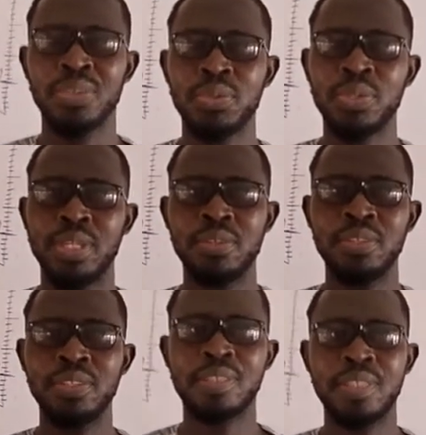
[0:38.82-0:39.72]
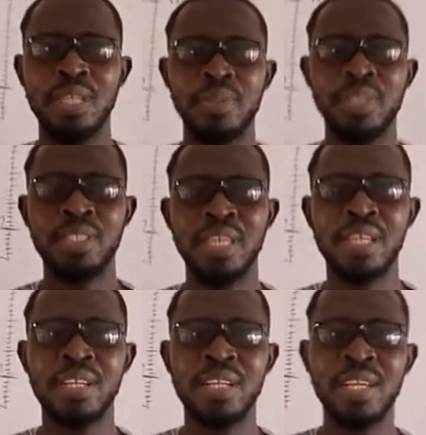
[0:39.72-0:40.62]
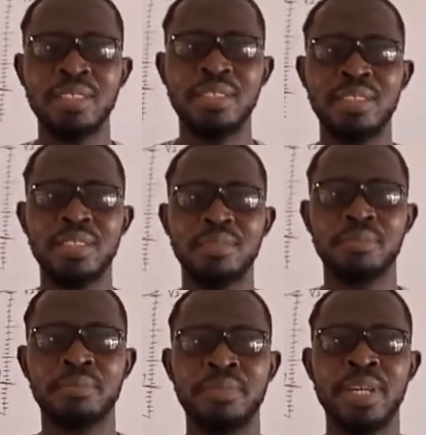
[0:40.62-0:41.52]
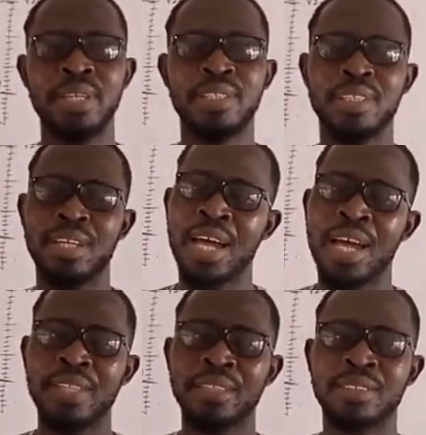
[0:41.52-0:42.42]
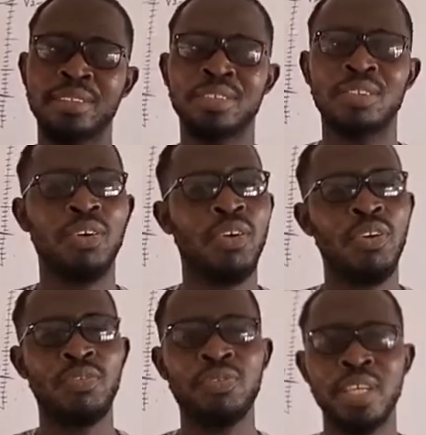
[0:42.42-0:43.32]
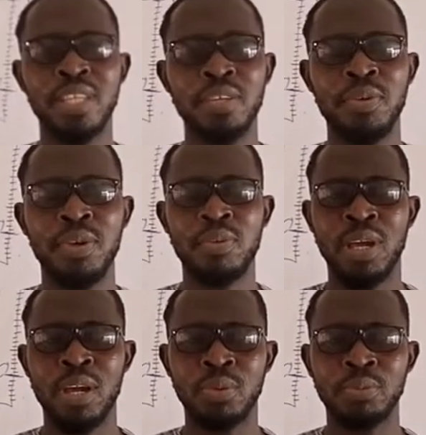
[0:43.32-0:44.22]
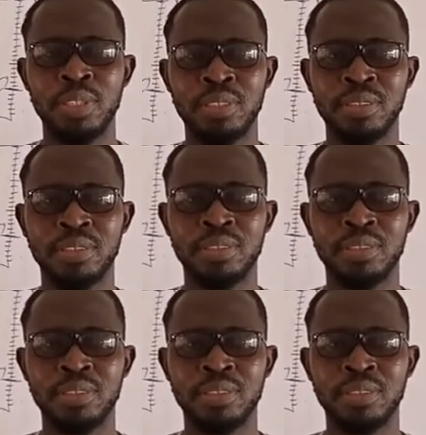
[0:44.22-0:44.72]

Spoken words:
you cannot determine the length, breadth, height of the irregular object.